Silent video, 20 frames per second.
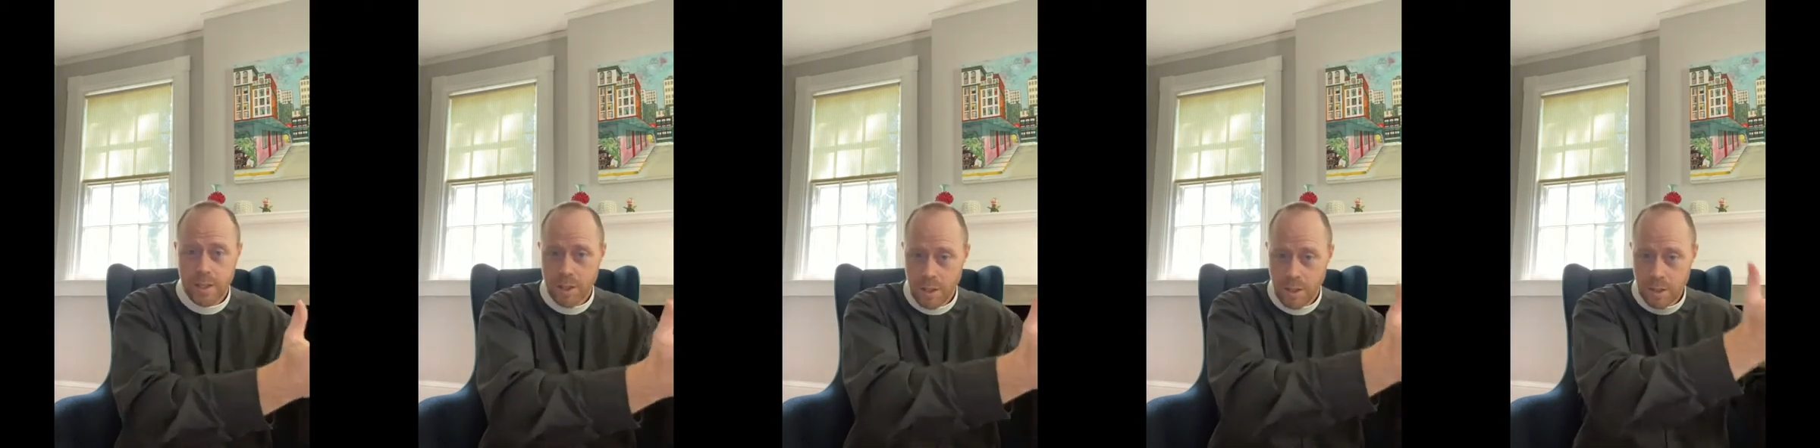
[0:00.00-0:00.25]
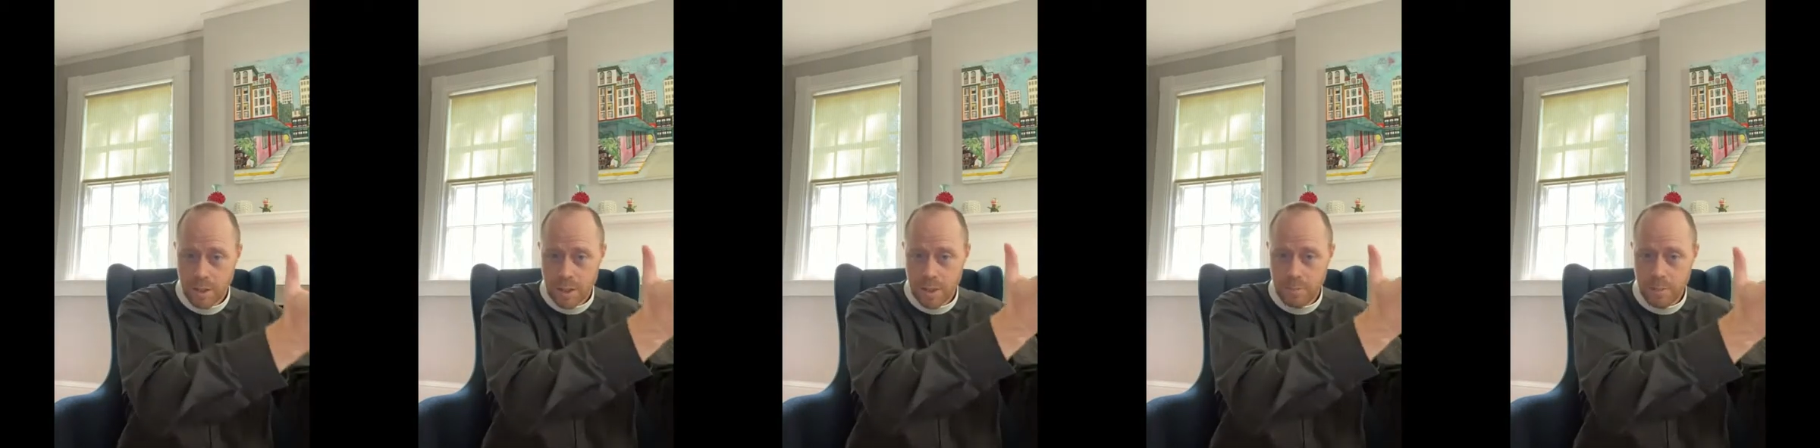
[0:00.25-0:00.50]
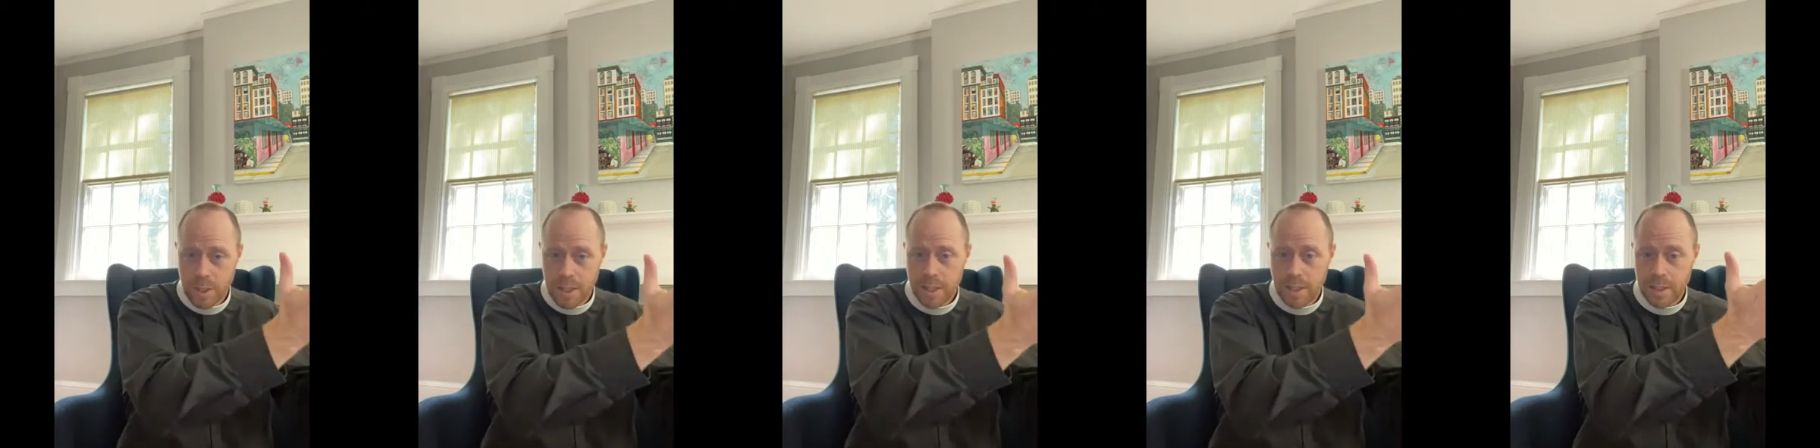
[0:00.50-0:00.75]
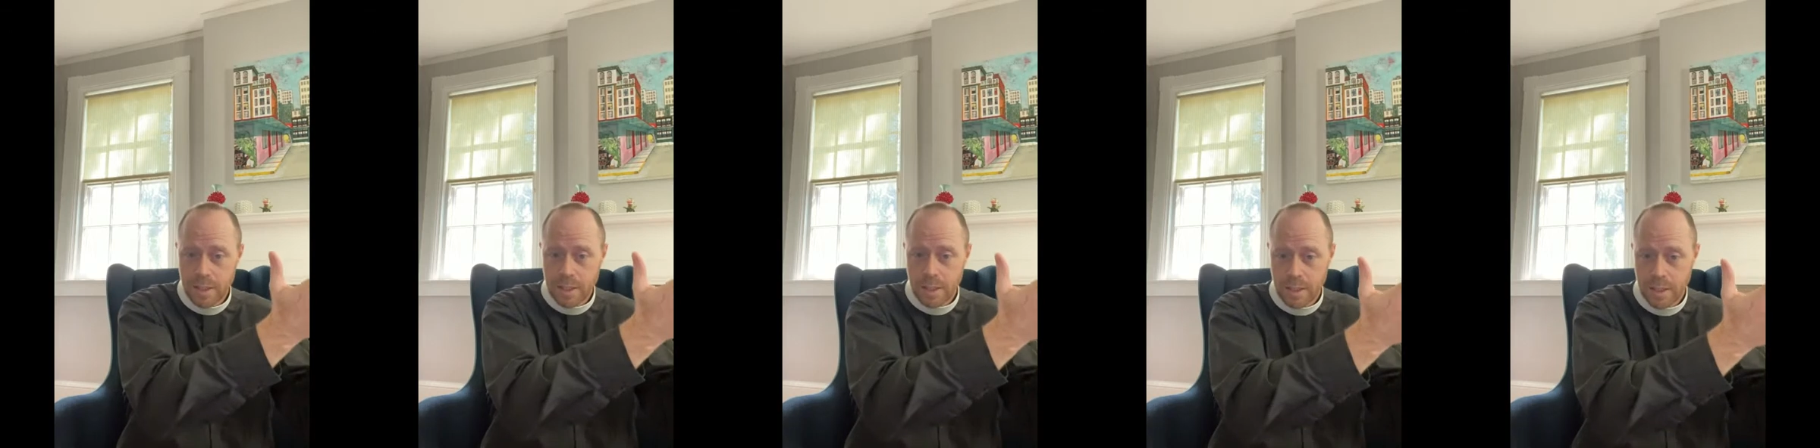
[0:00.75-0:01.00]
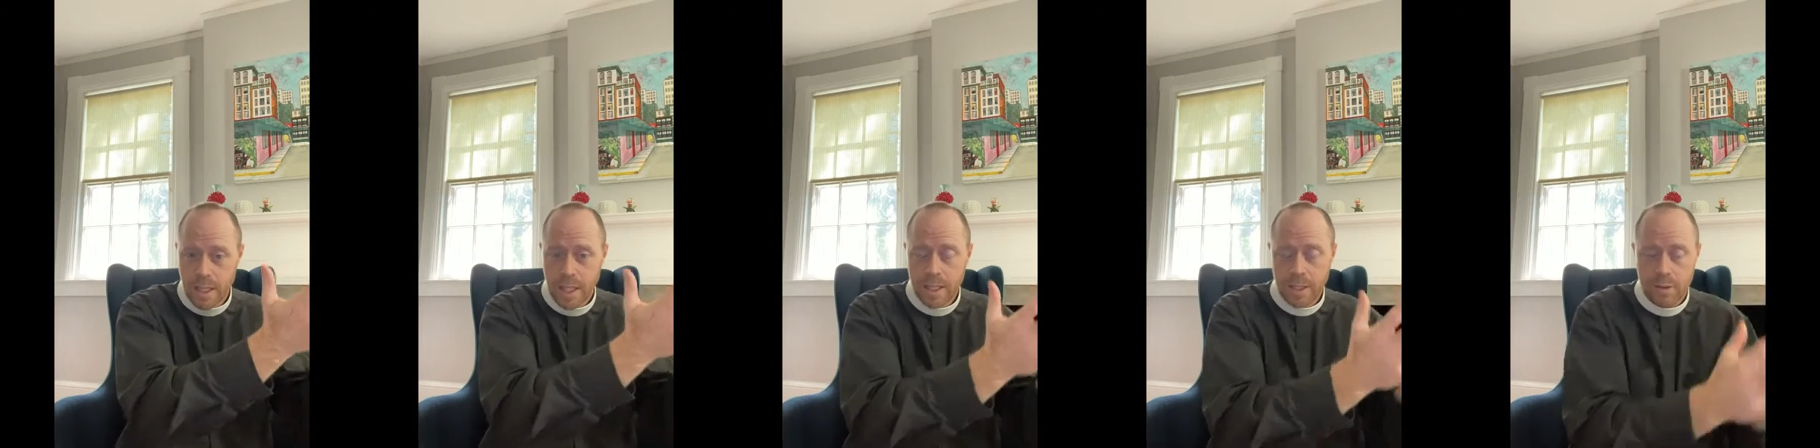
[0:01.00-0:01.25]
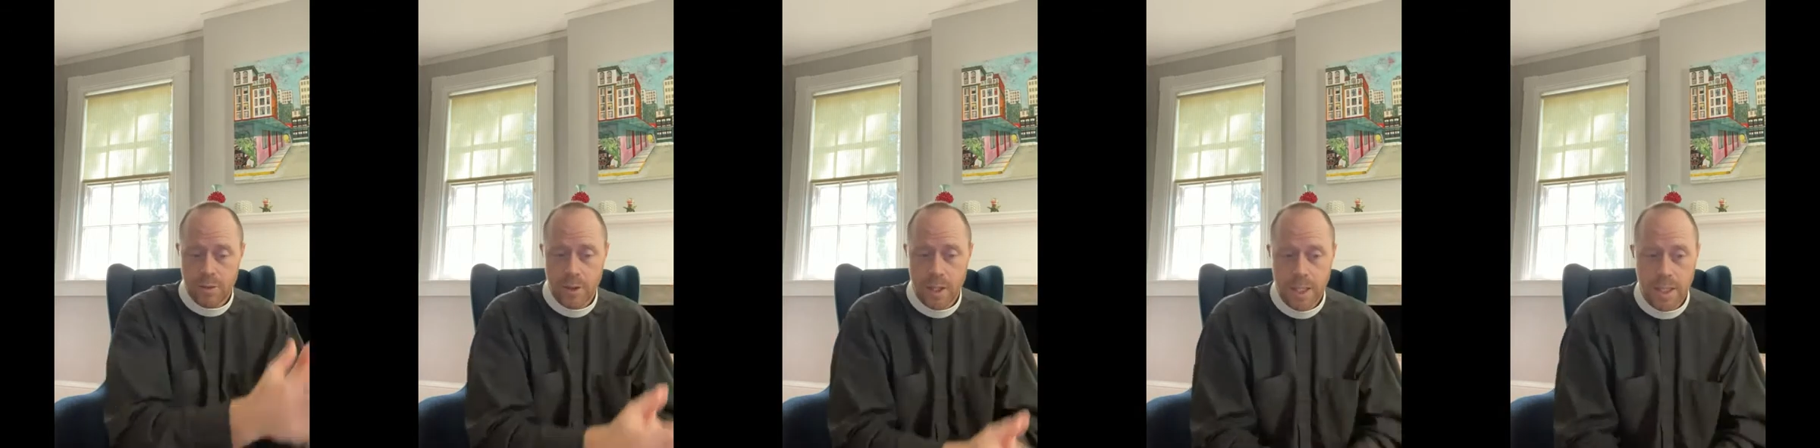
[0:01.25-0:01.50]
the only being
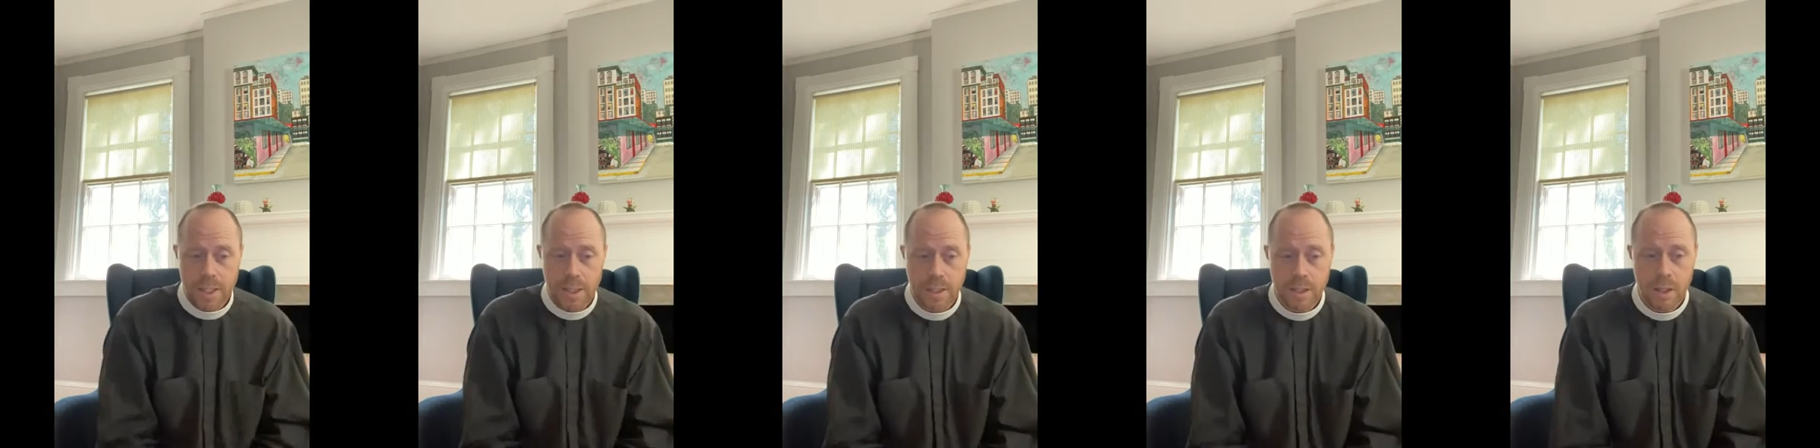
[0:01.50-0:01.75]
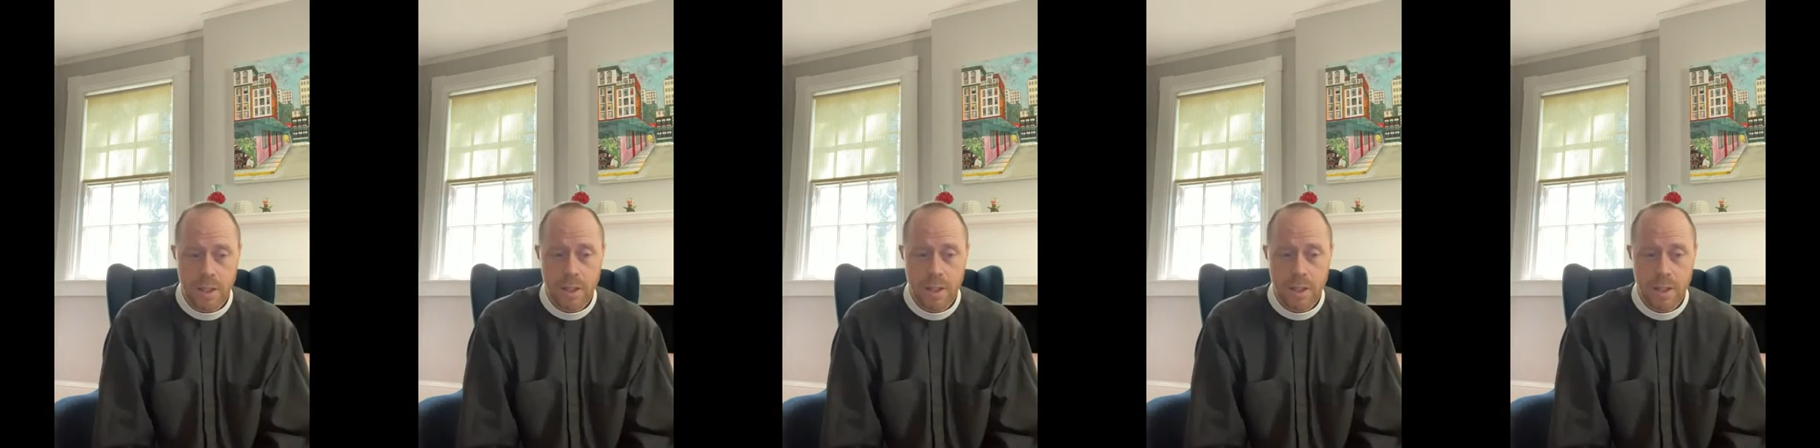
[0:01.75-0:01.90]
not created